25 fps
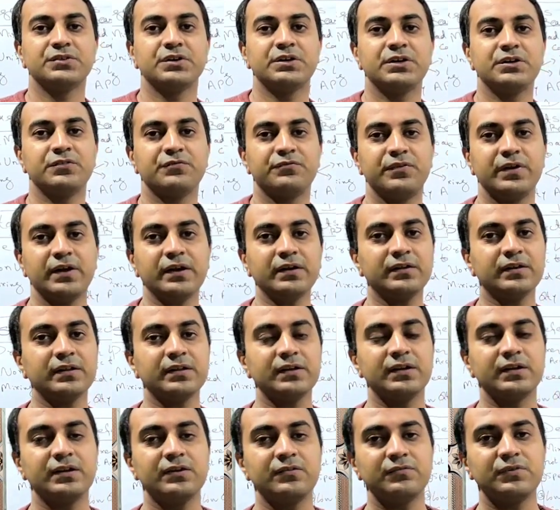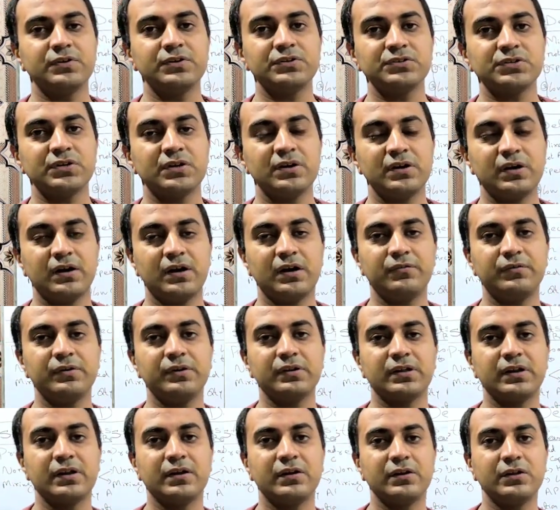is a defect in which
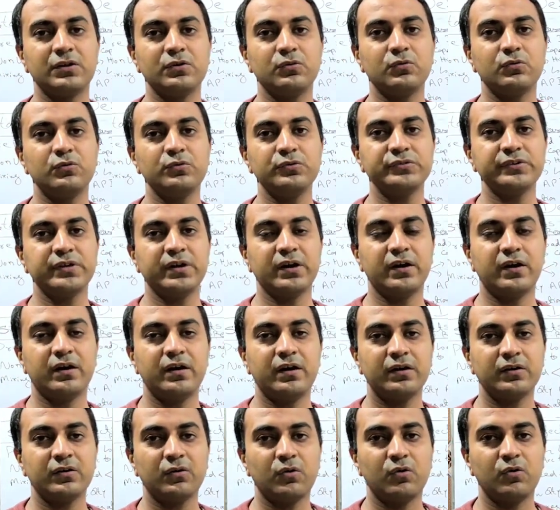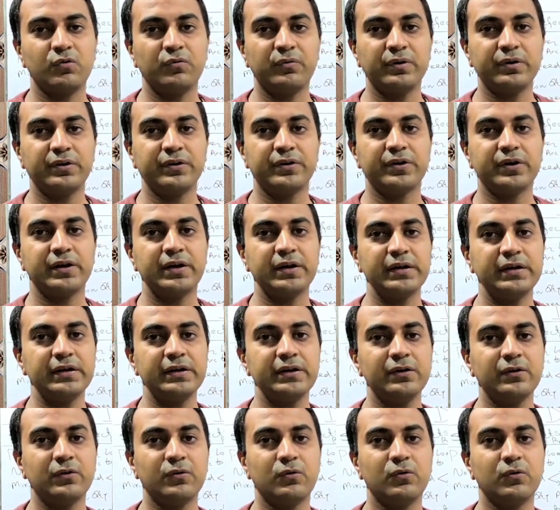our granules are
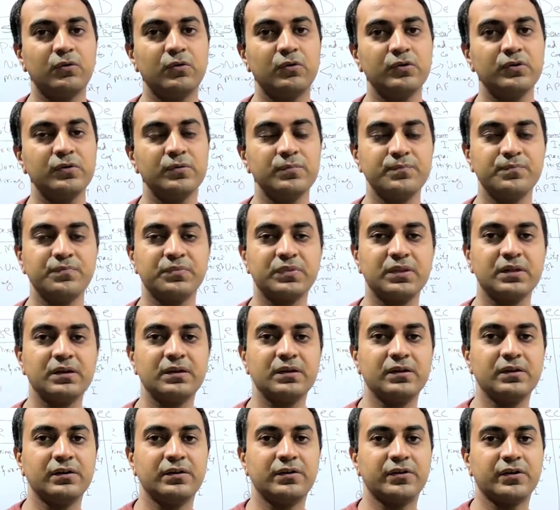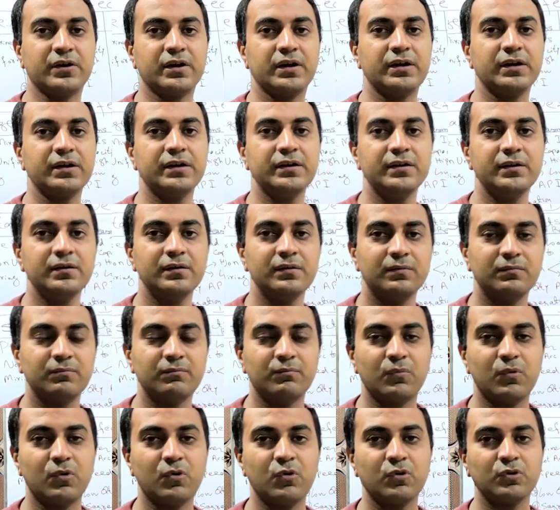overdried or dried
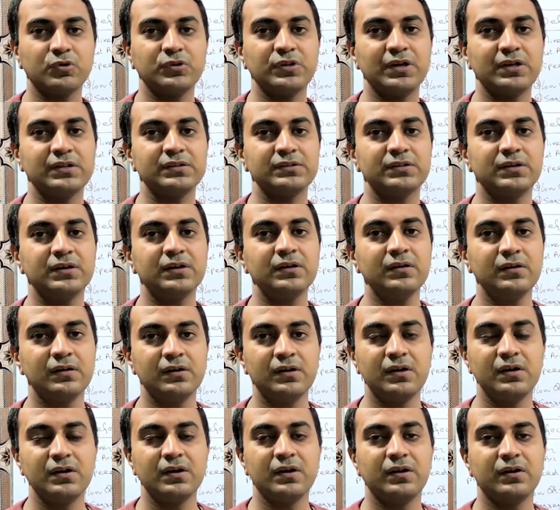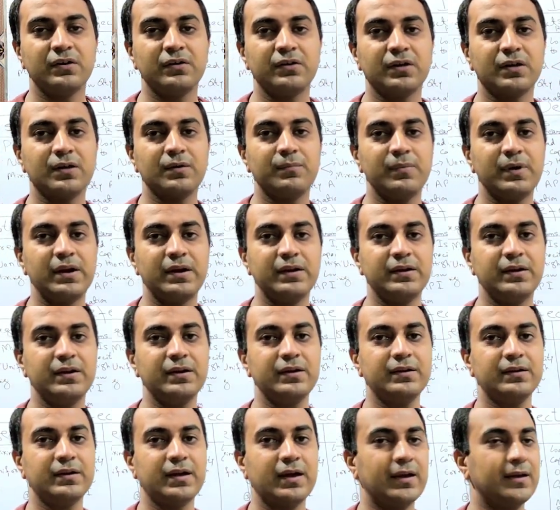more than the
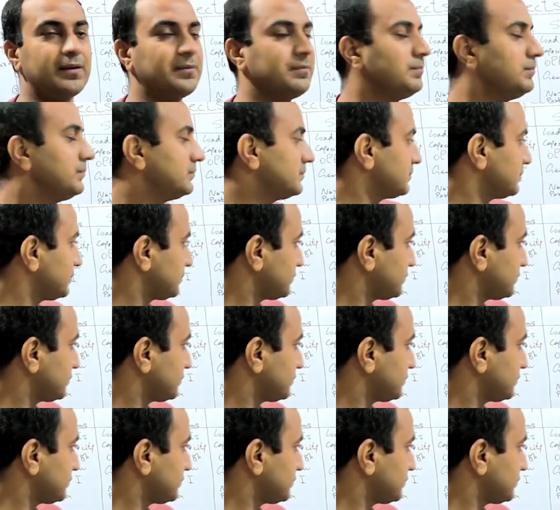recommended time.